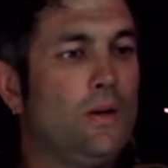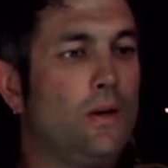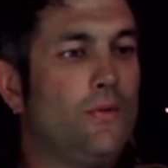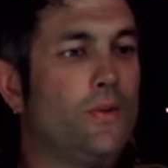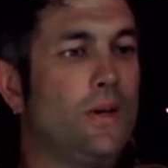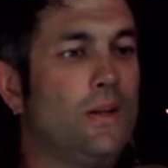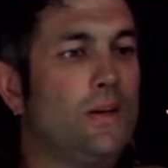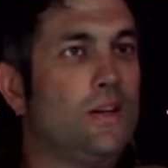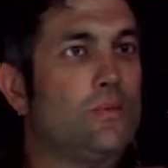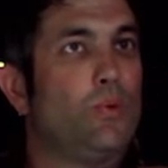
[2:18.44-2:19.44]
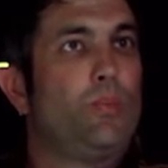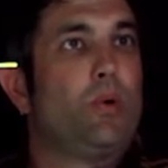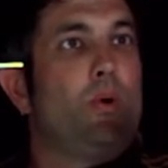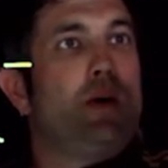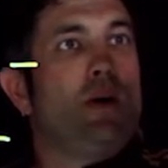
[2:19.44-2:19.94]
Don't forget the decimal
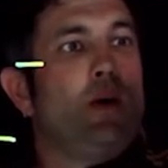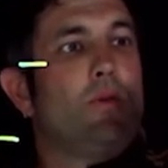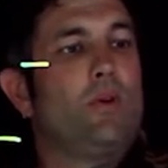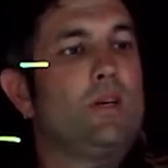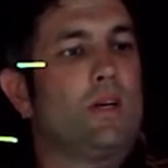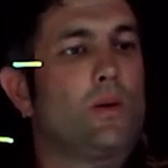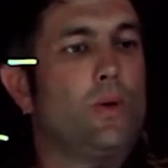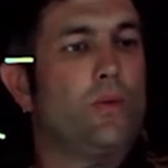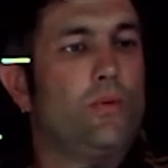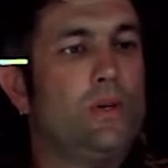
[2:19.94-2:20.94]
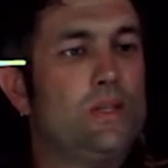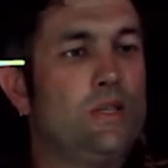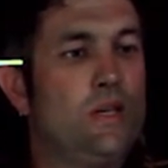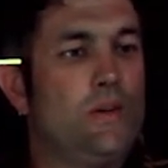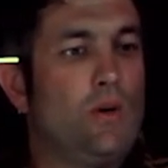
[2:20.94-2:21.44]
point. 3 takeaway 3 is
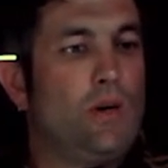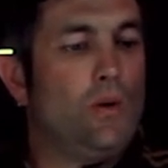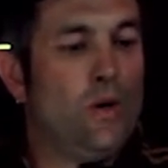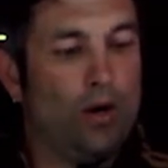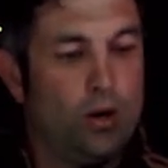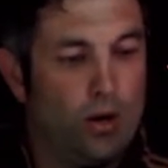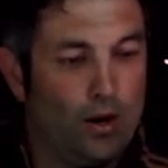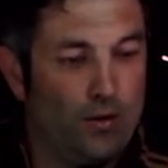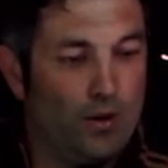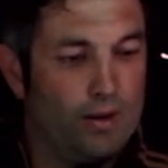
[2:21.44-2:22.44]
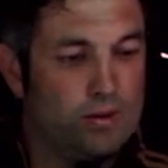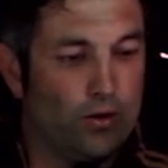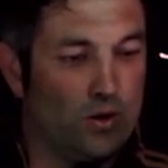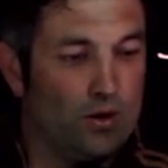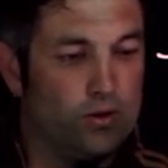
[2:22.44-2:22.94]
0. And there's
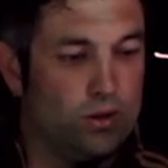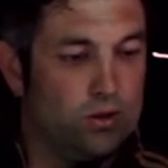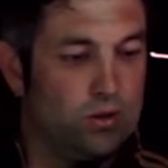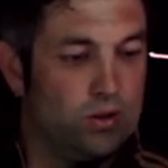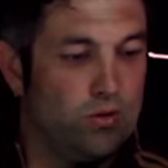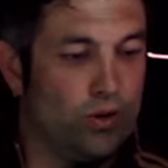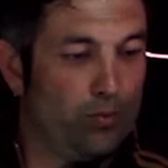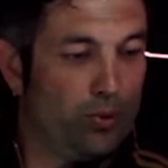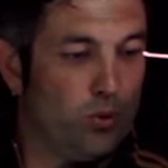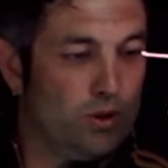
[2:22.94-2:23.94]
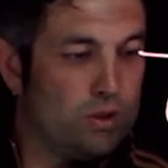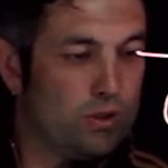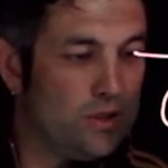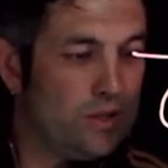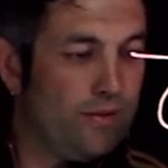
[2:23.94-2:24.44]
our answer,
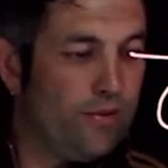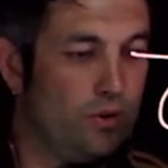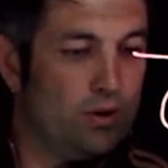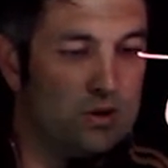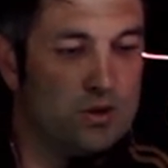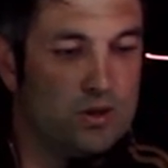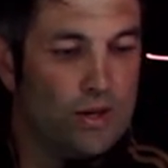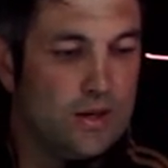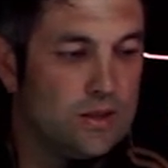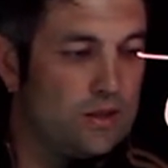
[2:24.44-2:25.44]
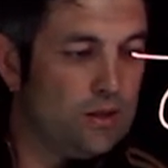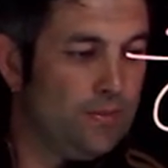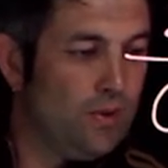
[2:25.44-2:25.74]
0.76.